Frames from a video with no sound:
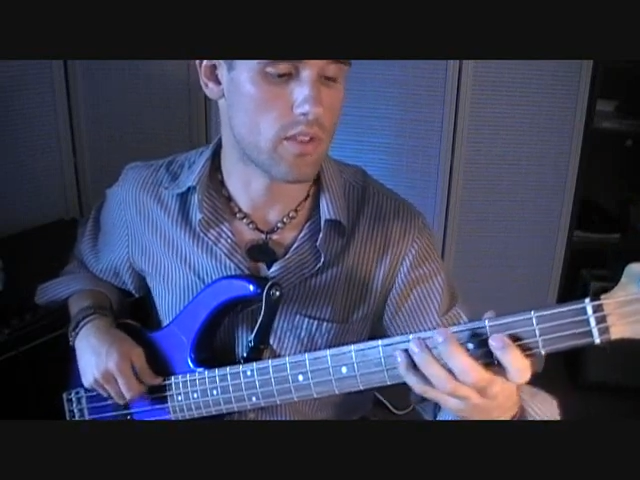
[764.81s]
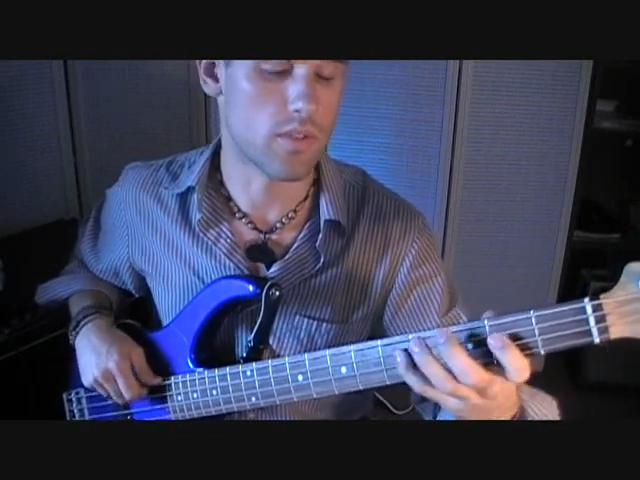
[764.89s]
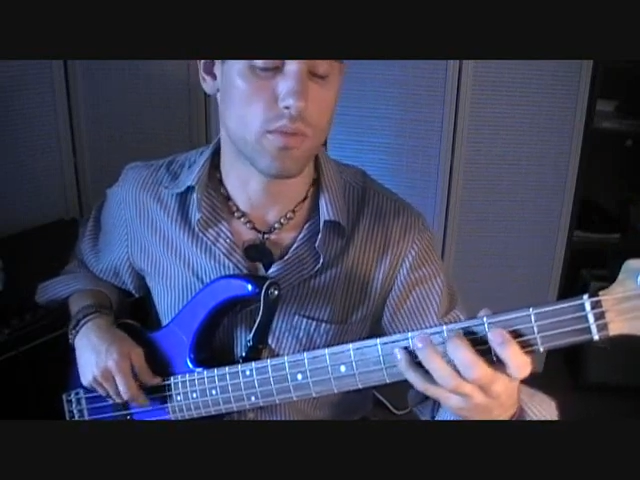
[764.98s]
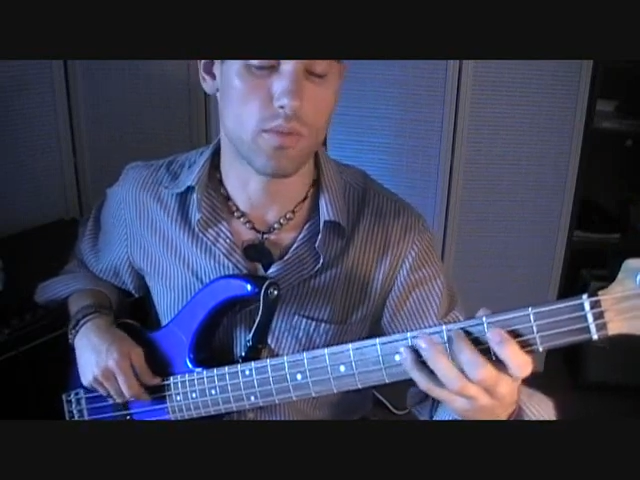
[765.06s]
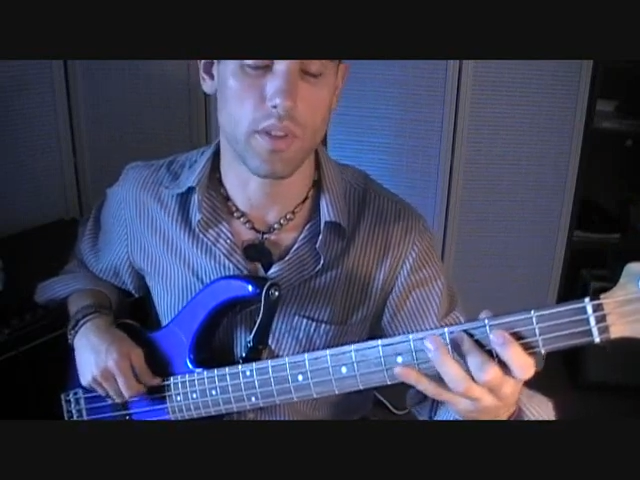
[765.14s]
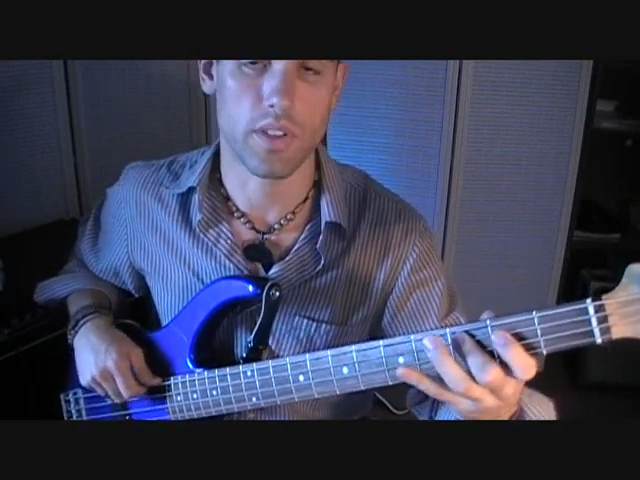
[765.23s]

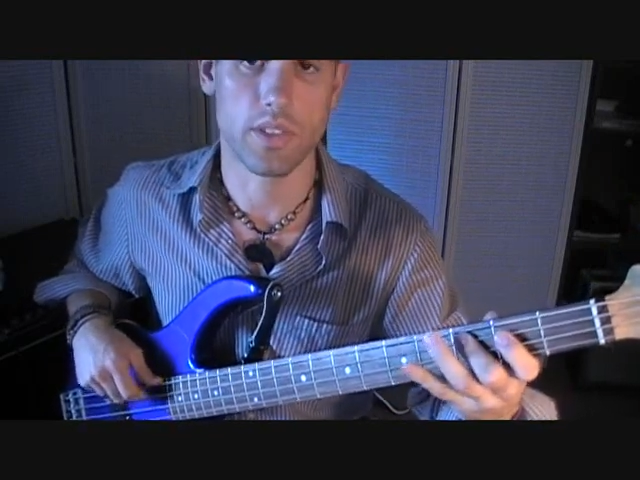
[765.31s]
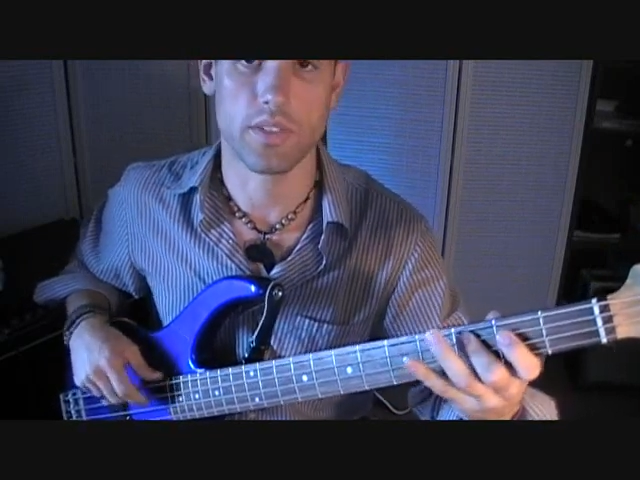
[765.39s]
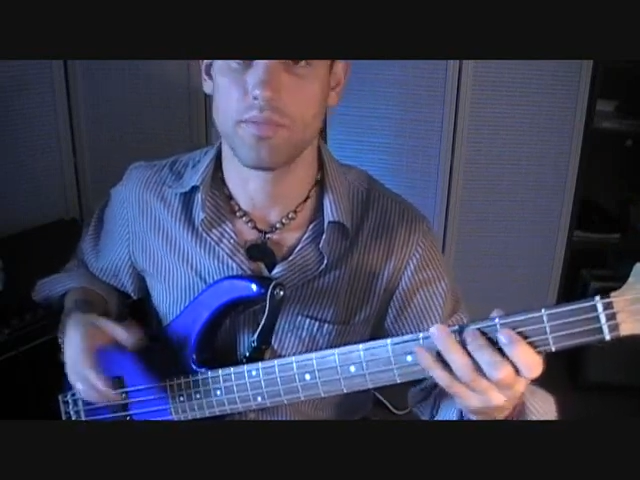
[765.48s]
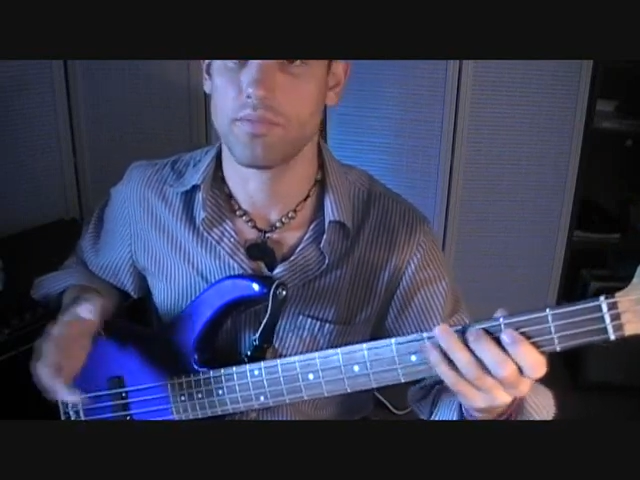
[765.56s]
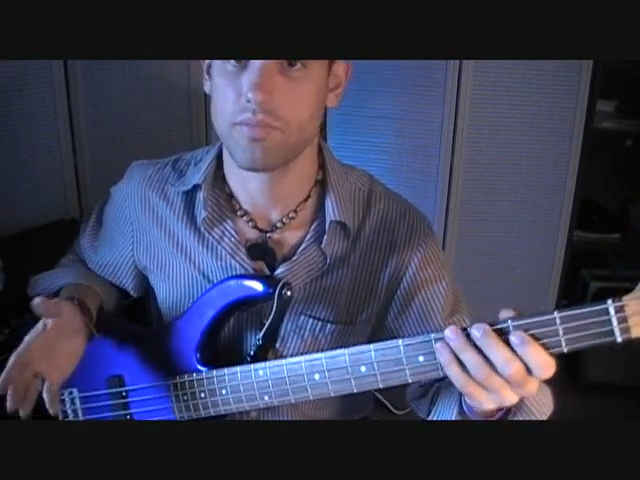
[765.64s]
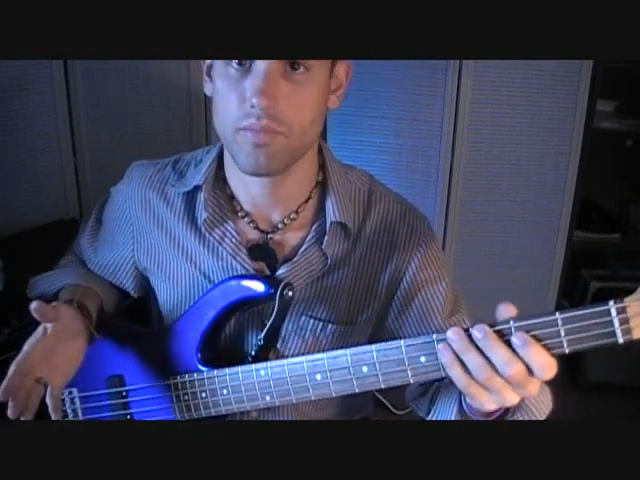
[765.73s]
2,
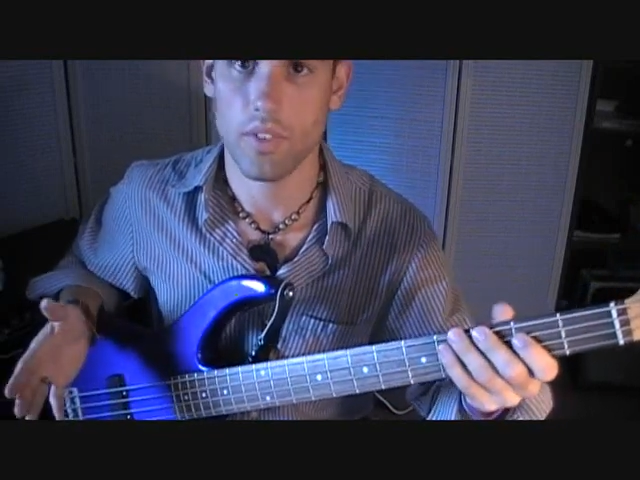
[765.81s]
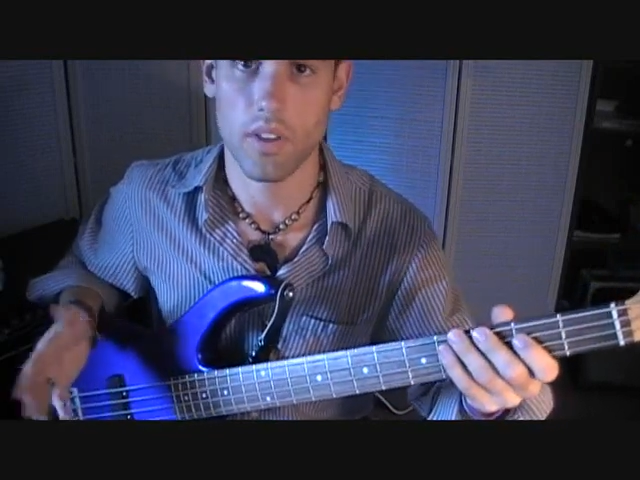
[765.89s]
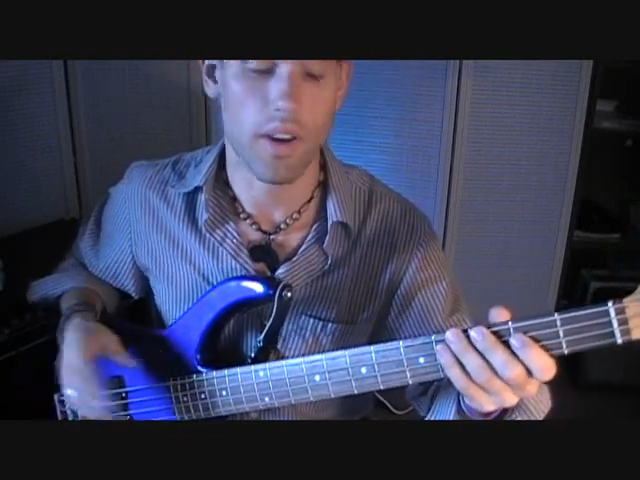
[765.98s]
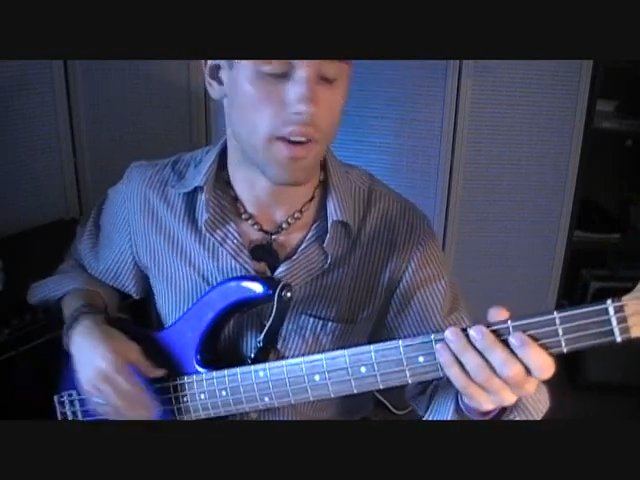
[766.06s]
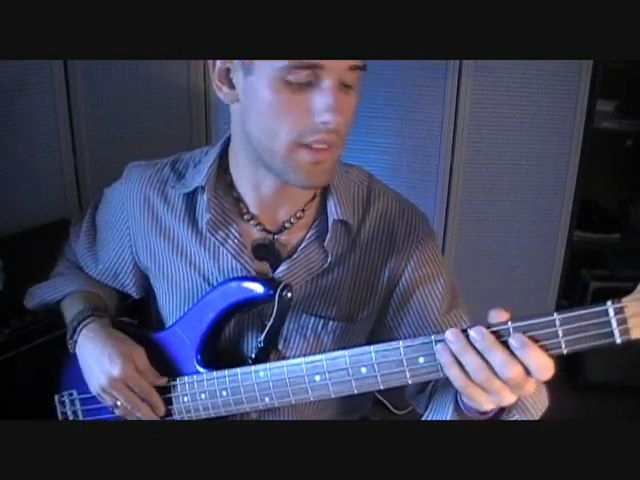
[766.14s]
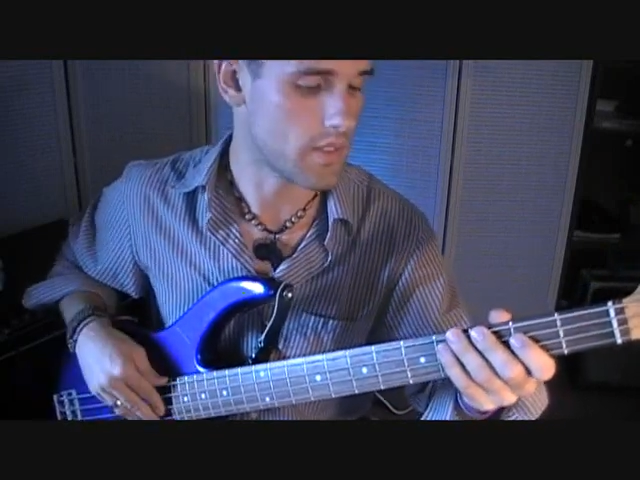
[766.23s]
1.
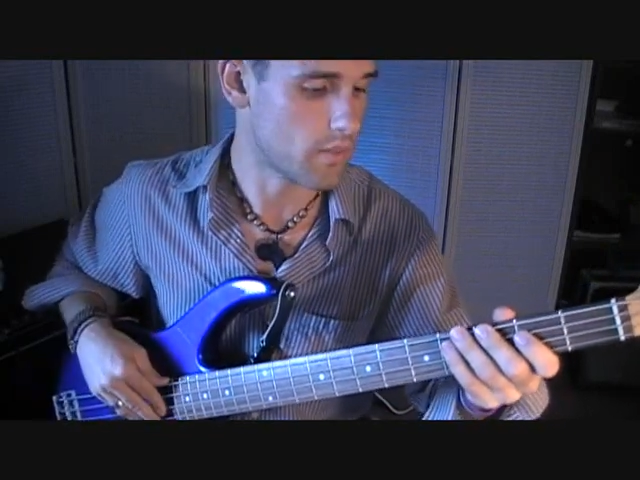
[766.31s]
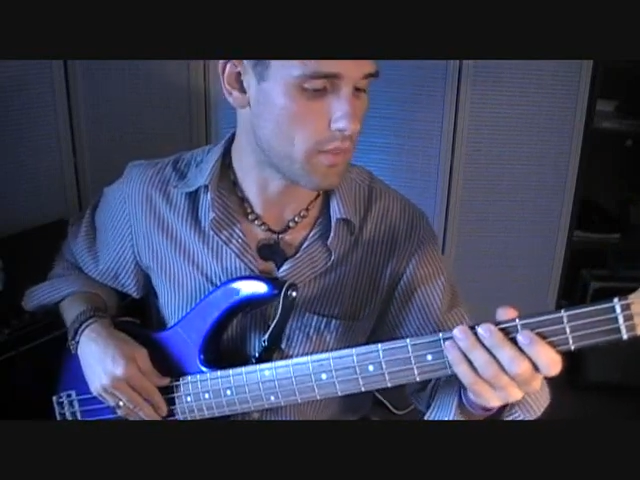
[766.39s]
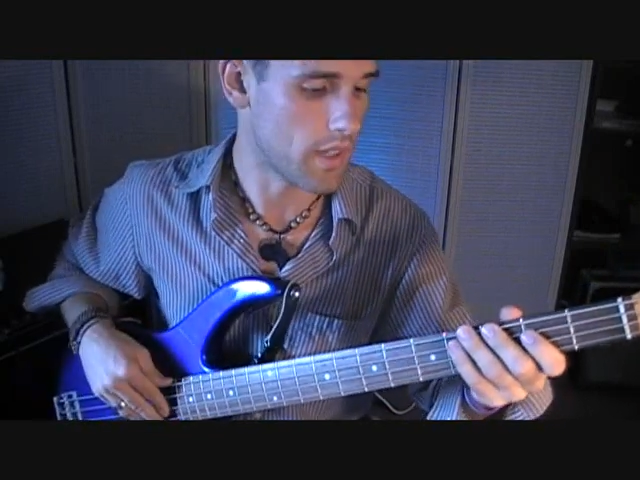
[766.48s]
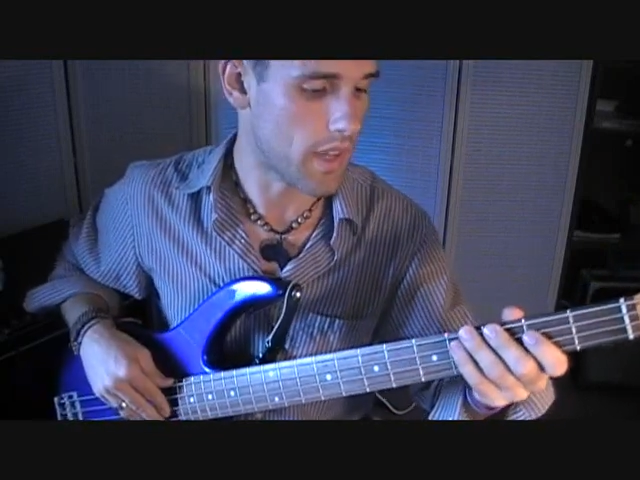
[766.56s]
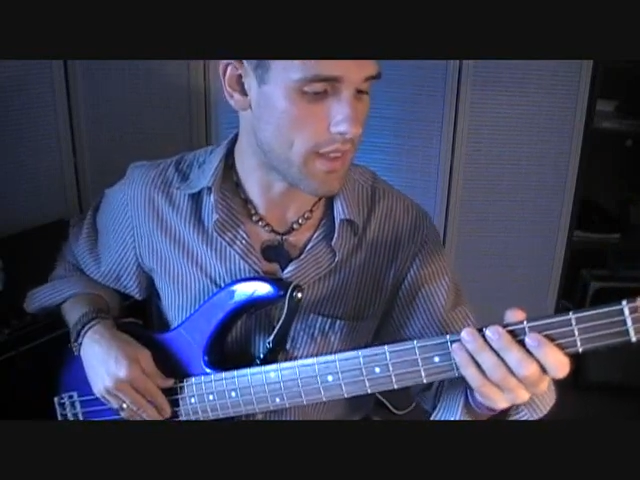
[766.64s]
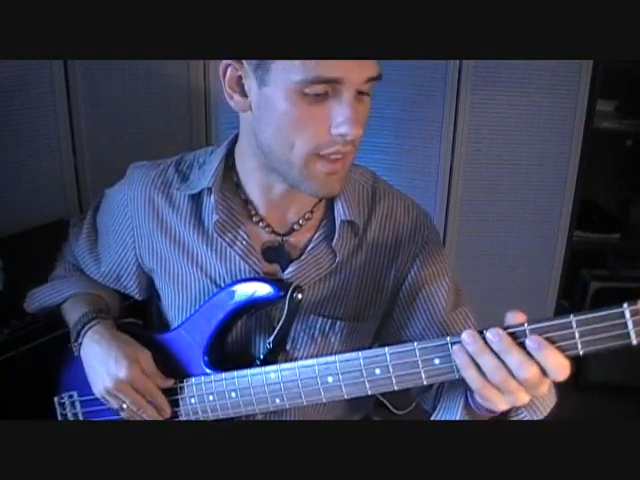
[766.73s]
Alright,
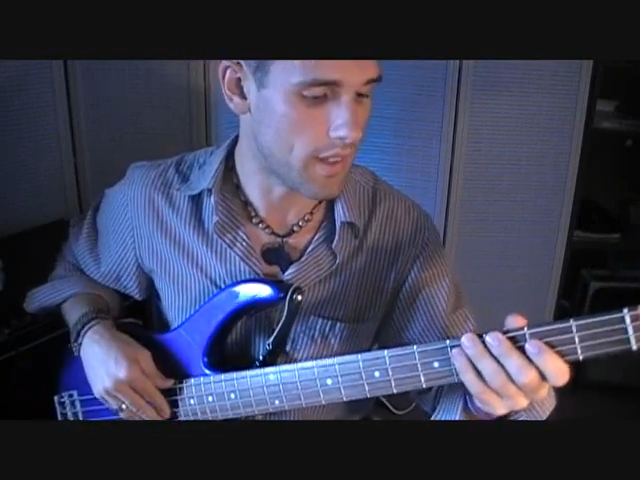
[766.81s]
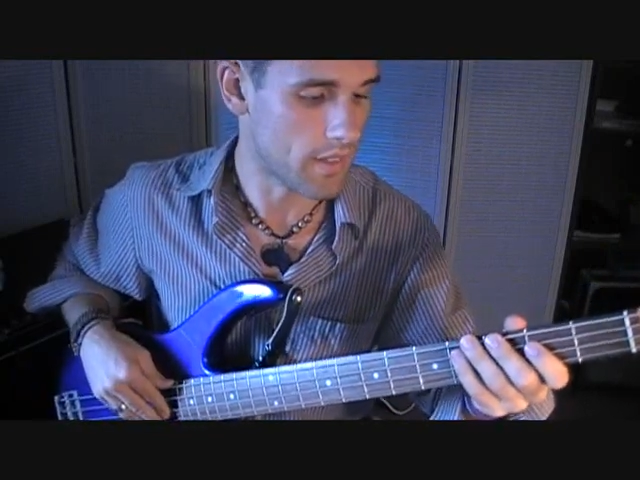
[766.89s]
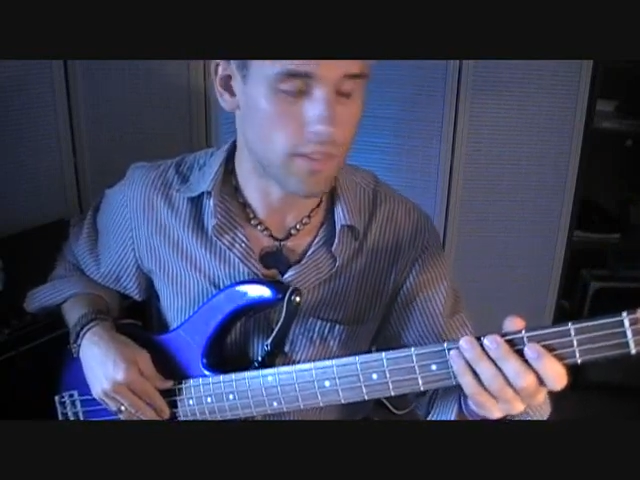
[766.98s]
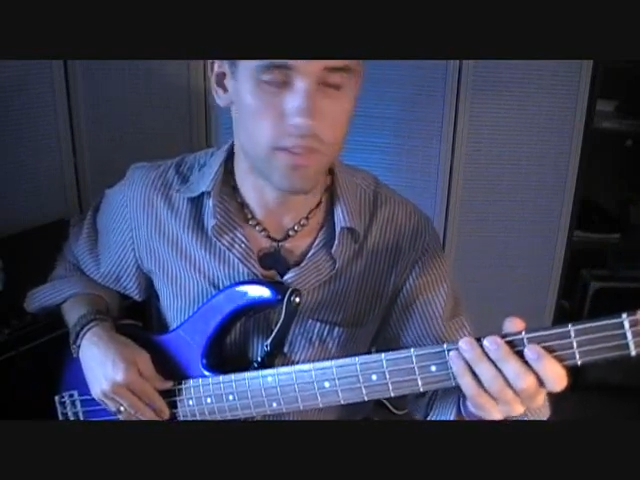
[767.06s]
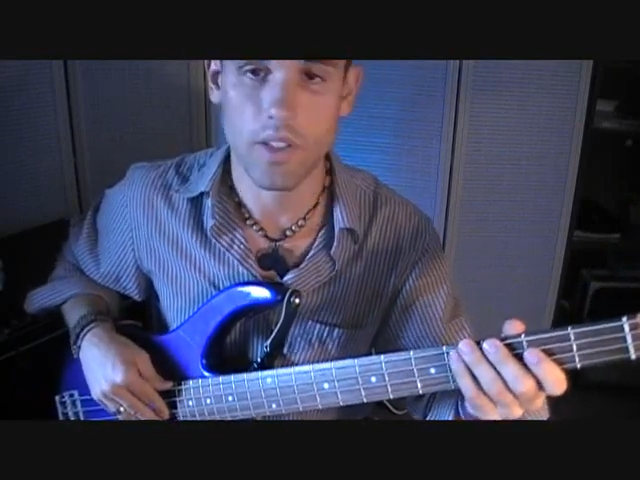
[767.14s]
we got that.